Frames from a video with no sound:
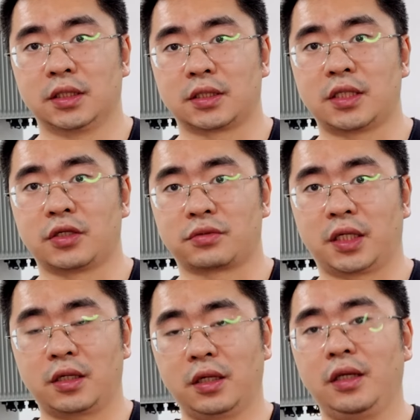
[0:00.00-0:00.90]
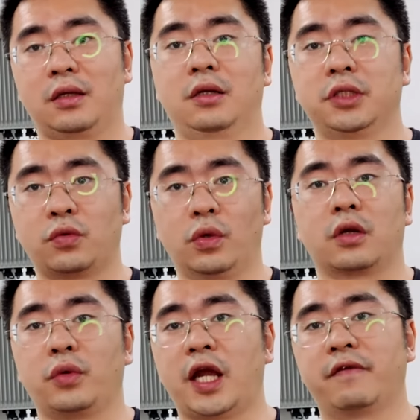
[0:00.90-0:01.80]
stage, right? In current
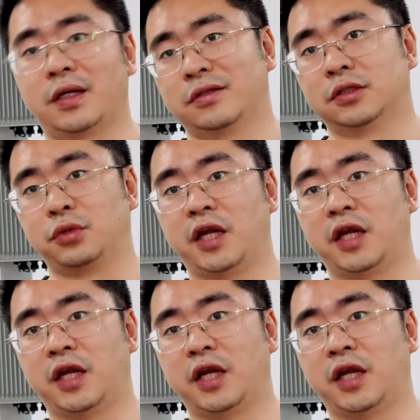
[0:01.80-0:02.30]
world, we have a